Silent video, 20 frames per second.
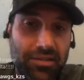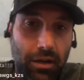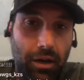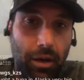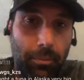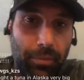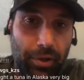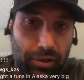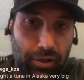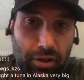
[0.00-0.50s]
our
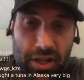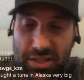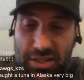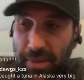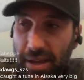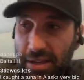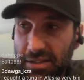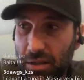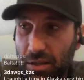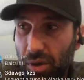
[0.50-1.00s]
opportunities,
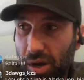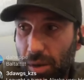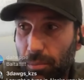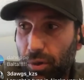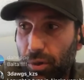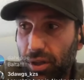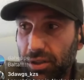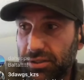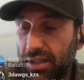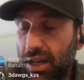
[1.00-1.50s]
basically what it
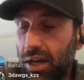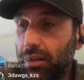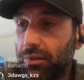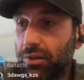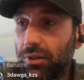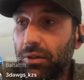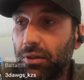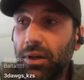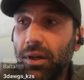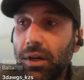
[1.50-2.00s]
boils down
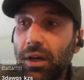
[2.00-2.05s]
to.